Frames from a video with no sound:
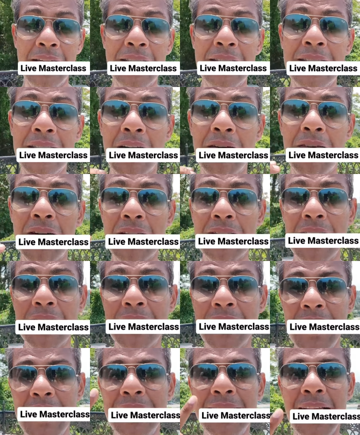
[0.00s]
Discover
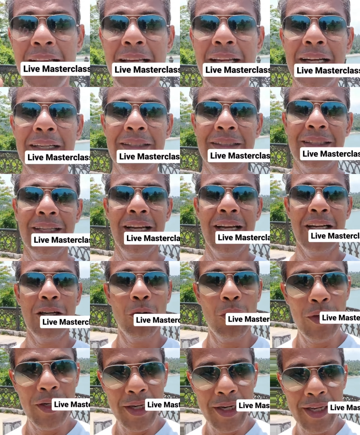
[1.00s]
the 3 Secrets
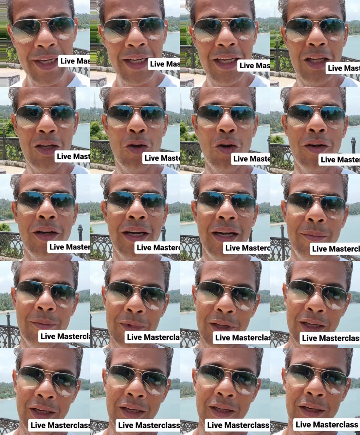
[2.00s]
to Leading Your
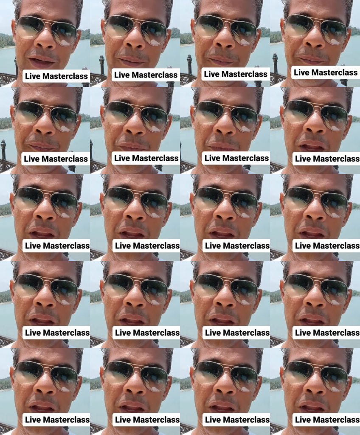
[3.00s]
Dream Career.